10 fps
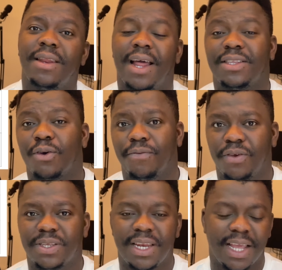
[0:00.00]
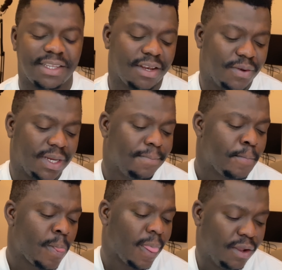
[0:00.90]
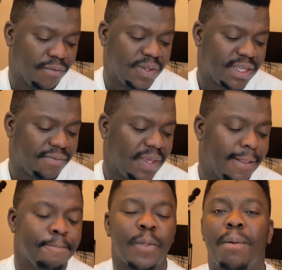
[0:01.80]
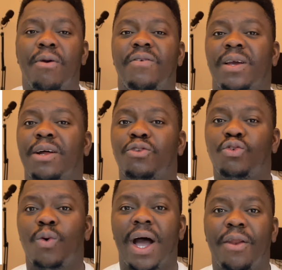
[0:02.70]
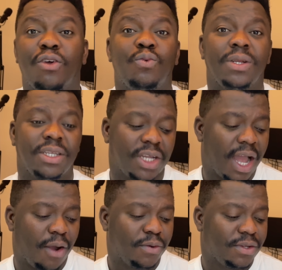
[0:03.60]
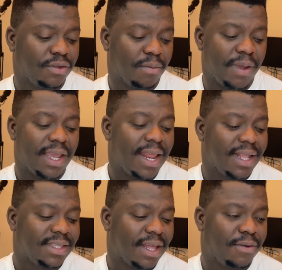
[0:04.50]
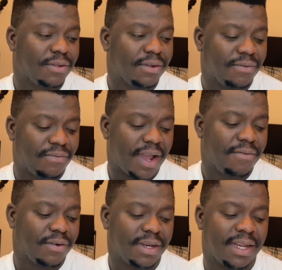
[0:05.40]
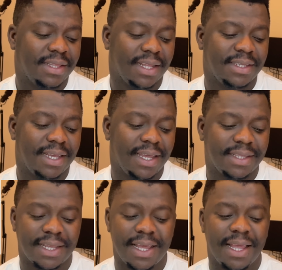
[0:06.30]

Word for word: That's obviously excluding your visa fee. But if you're not two adults with a child, you're paying 8,538